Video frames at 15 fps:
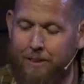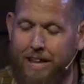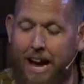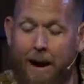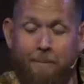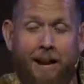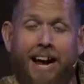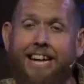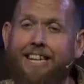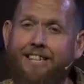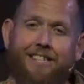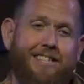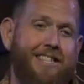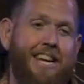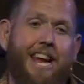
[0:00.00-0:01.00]
I mean, I could
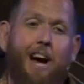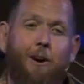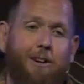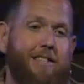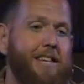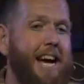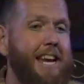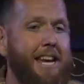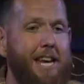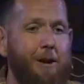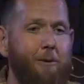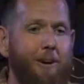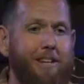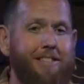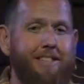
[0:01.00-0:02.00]
just see how excited he
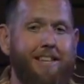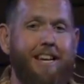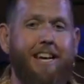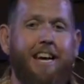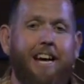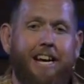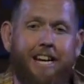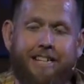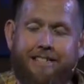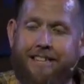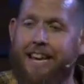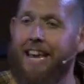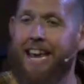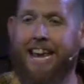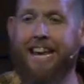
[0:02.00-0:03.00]
was because
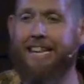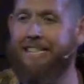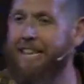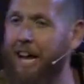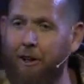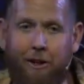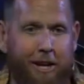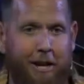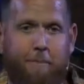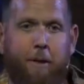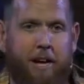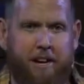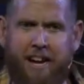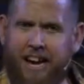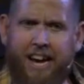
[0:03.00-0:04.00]
he's telling him
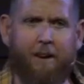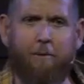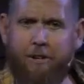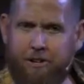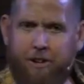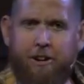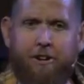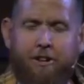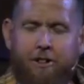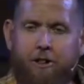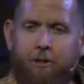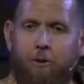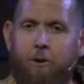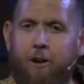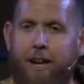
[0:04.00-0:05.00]
like, yeah, return to the
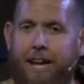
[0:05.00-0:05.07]
Lord.